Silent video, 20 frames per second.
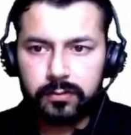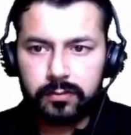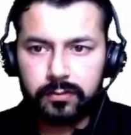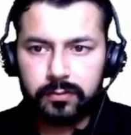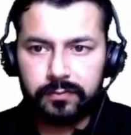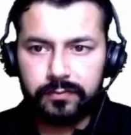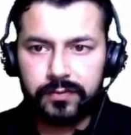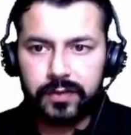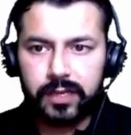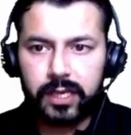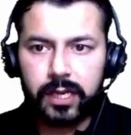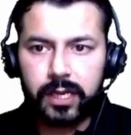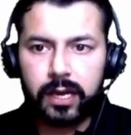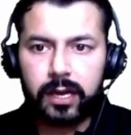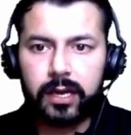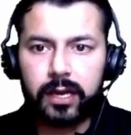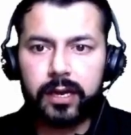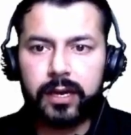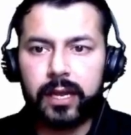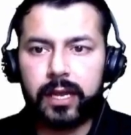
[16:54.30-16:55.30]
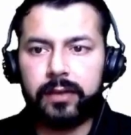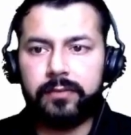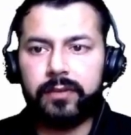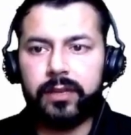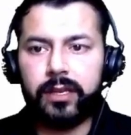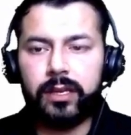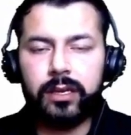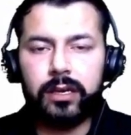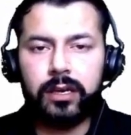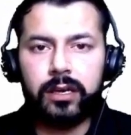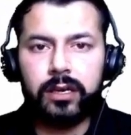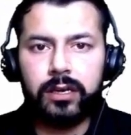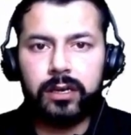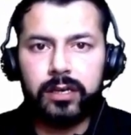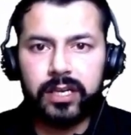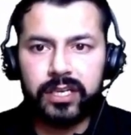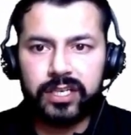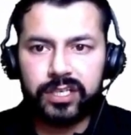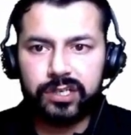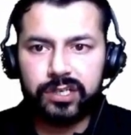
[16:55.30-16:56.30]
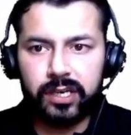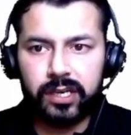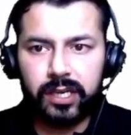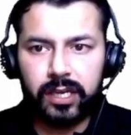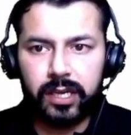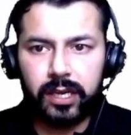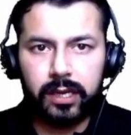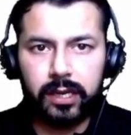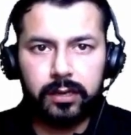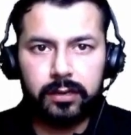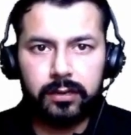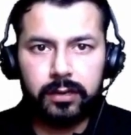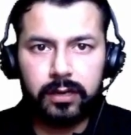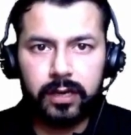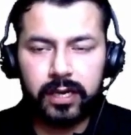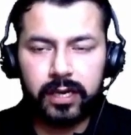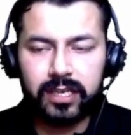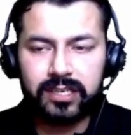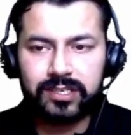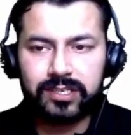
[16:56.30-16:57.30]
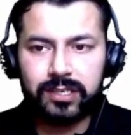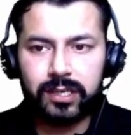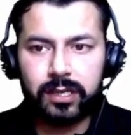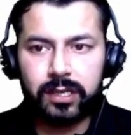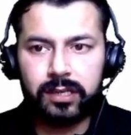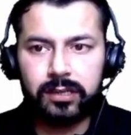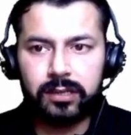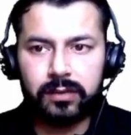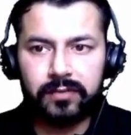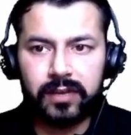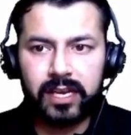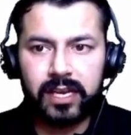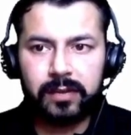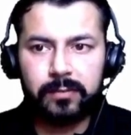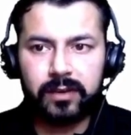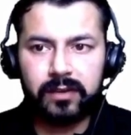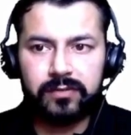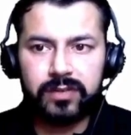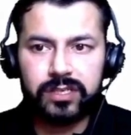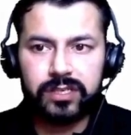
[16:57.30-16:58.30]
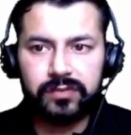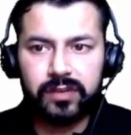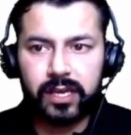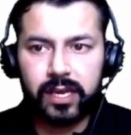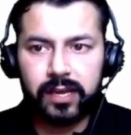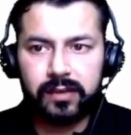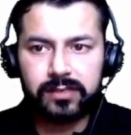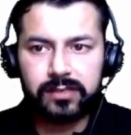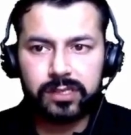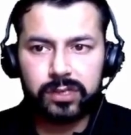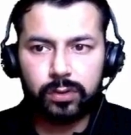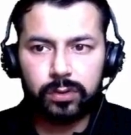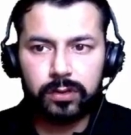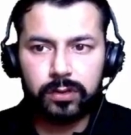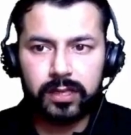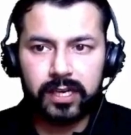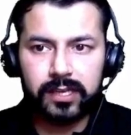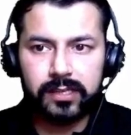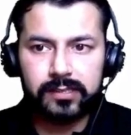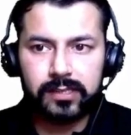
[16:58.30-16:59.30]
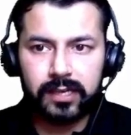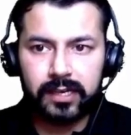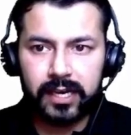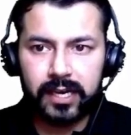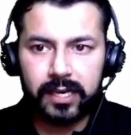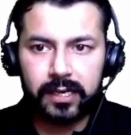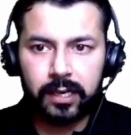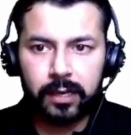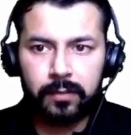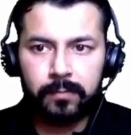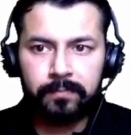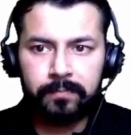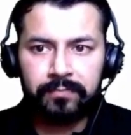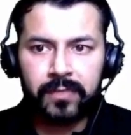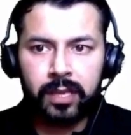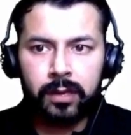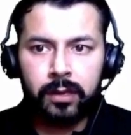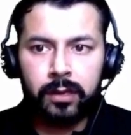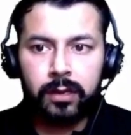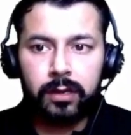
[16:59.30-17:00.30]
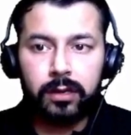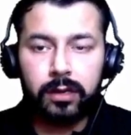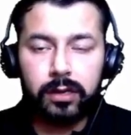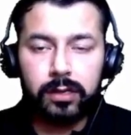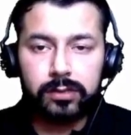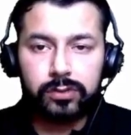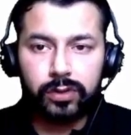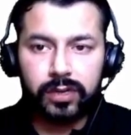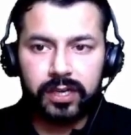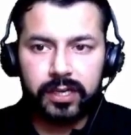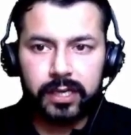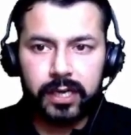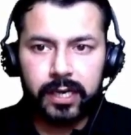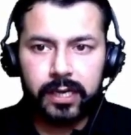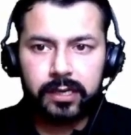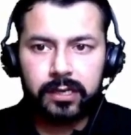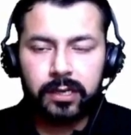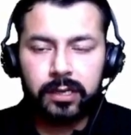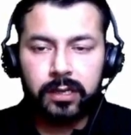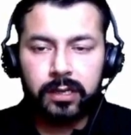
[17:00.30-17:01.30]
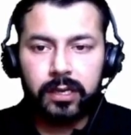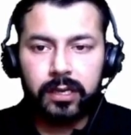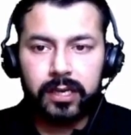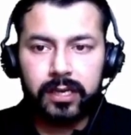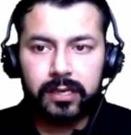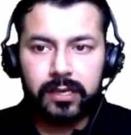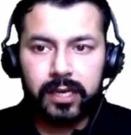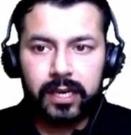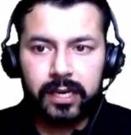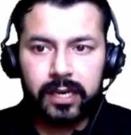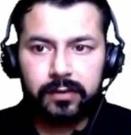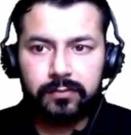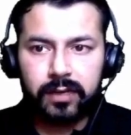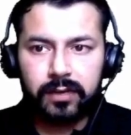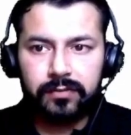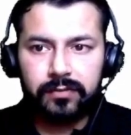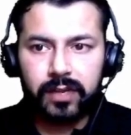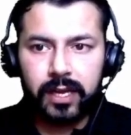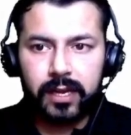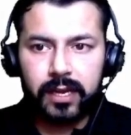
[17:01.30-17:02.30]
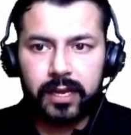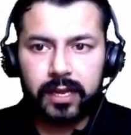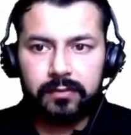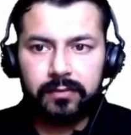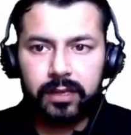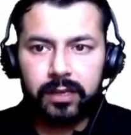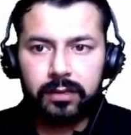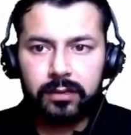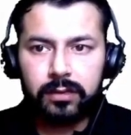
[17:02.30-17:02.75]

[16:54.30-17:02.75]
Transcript: we are having a dictionary here. And dictionary, the variable which we have stored, that is a data. Date. In date, what we are having,